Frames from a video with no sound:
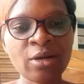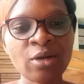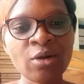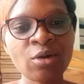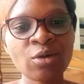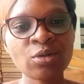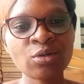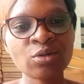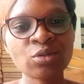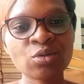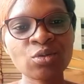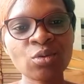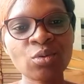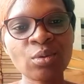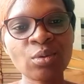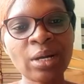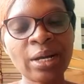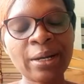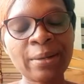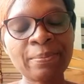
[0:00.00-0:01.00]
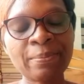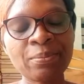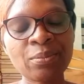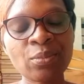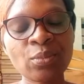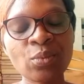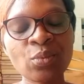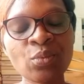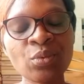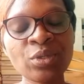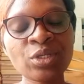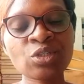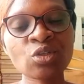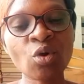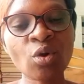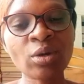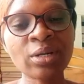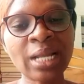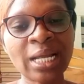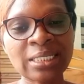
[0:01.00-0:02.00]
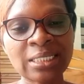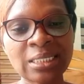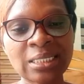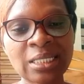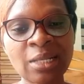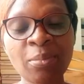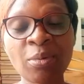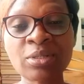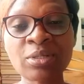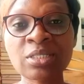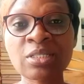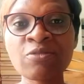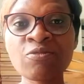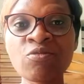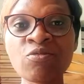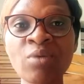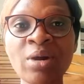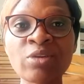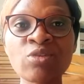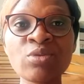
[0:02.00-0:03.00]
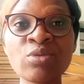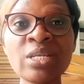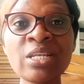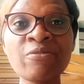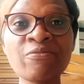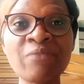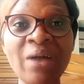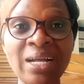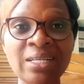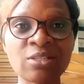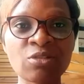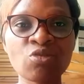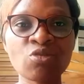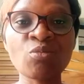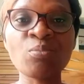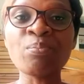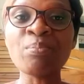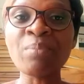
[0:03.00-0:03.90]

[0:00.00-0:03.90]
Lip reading: So we saw that the positive one, you need facts to